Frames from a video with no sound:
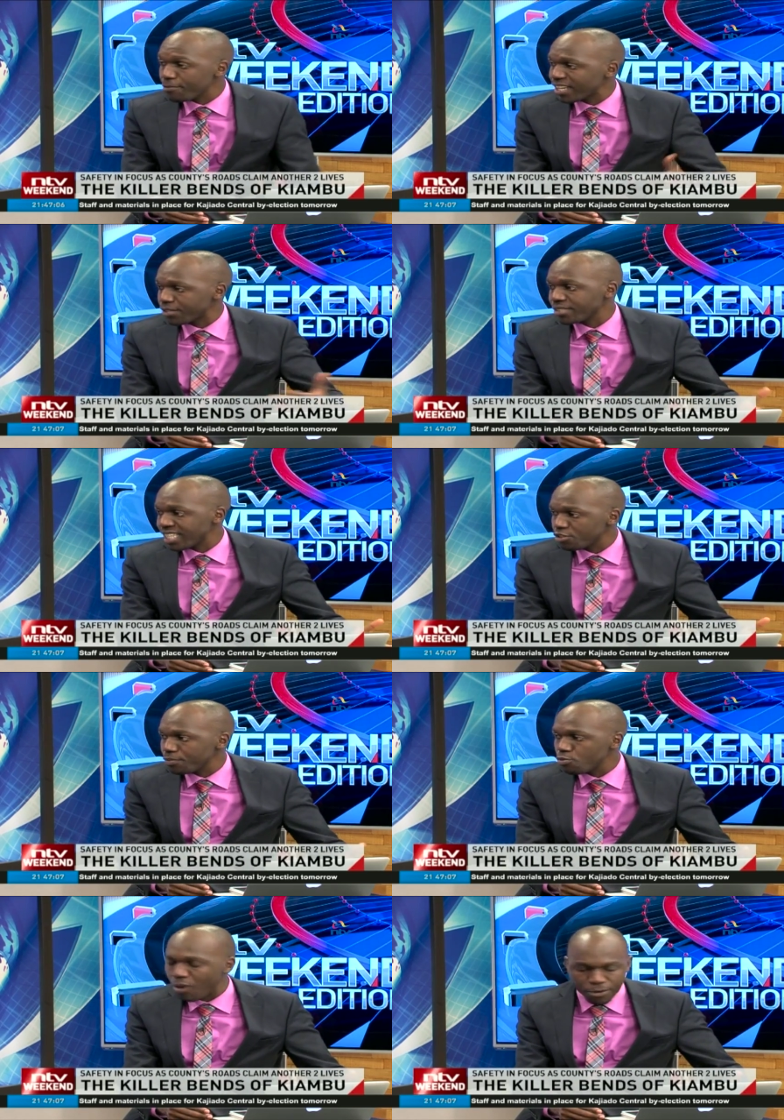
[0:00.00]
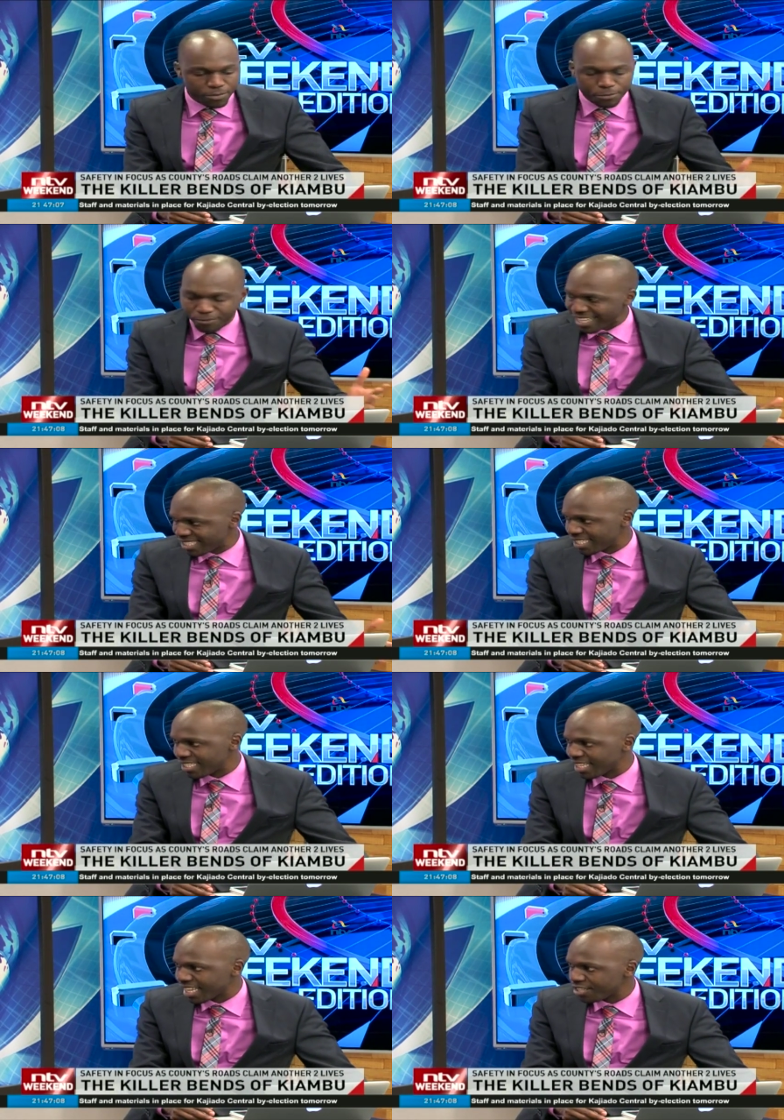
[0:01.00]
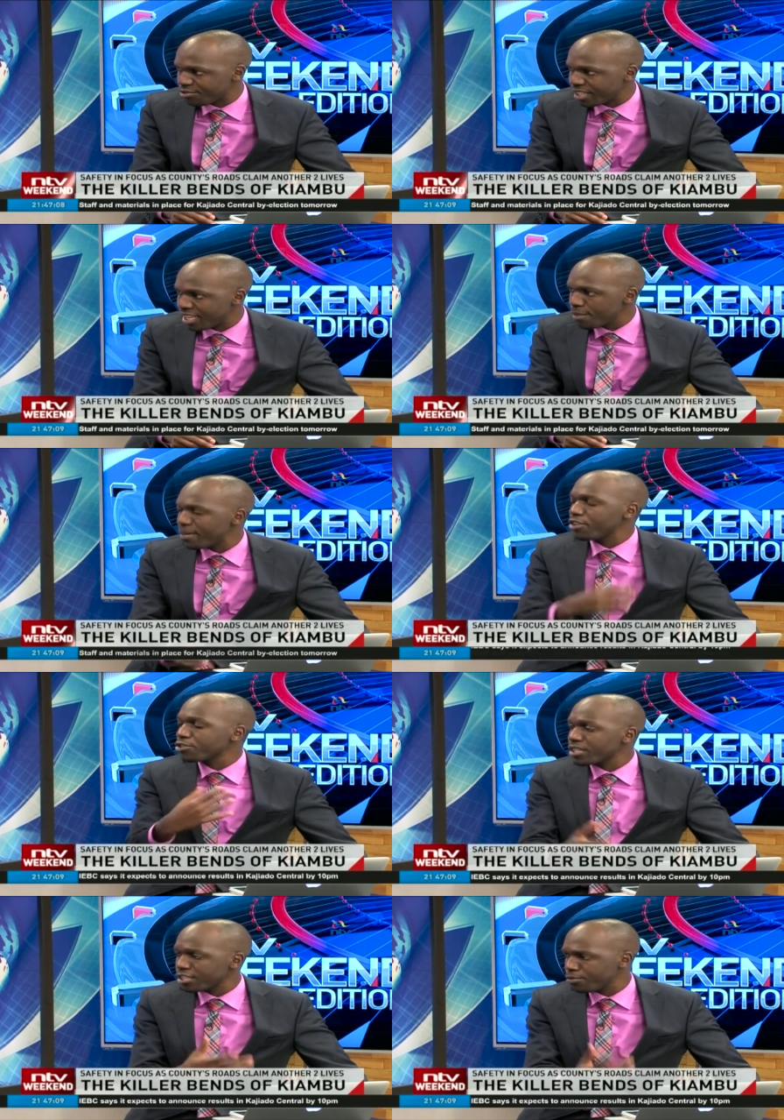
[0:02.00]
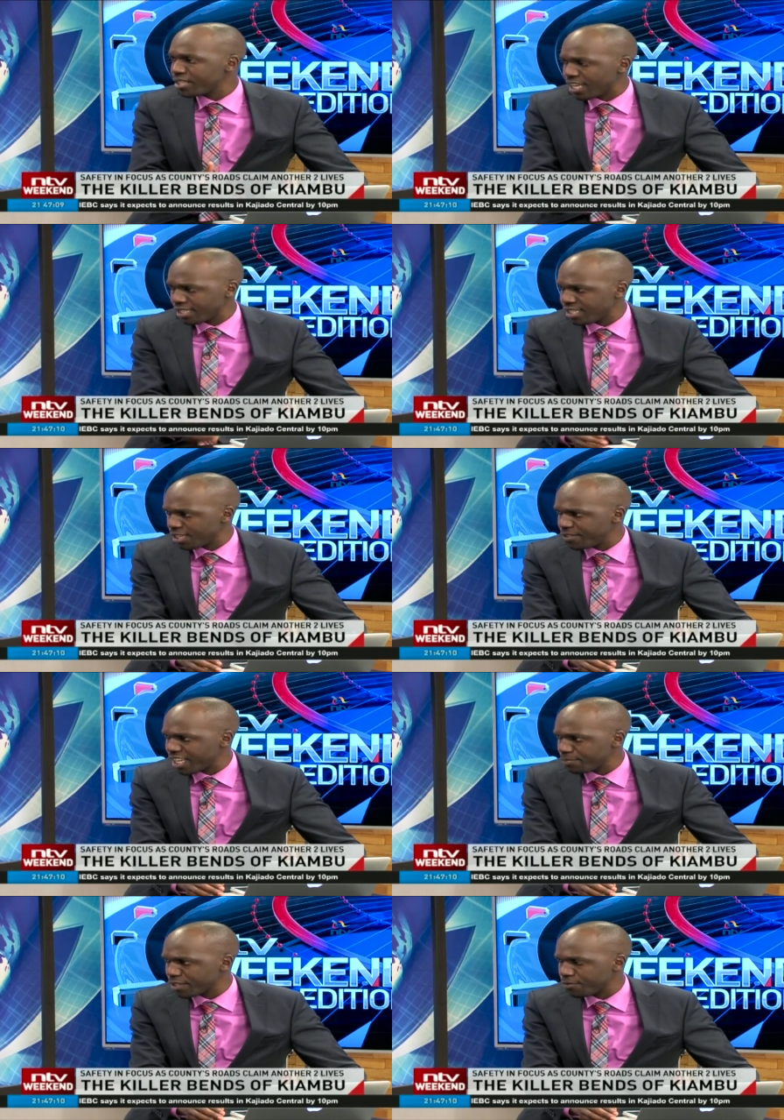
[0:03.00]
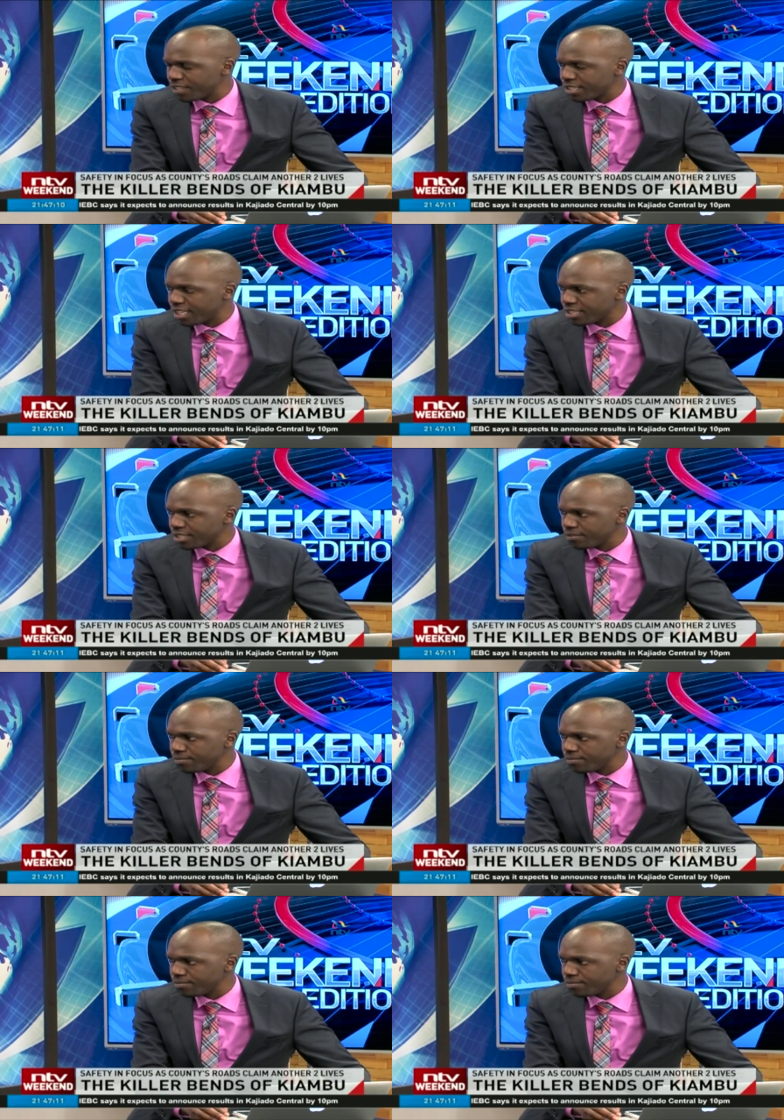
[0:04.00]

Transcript: In fact, you say to be one of the fastest in the country. Yes. But he also understood the, uh, the safety aspect of these things.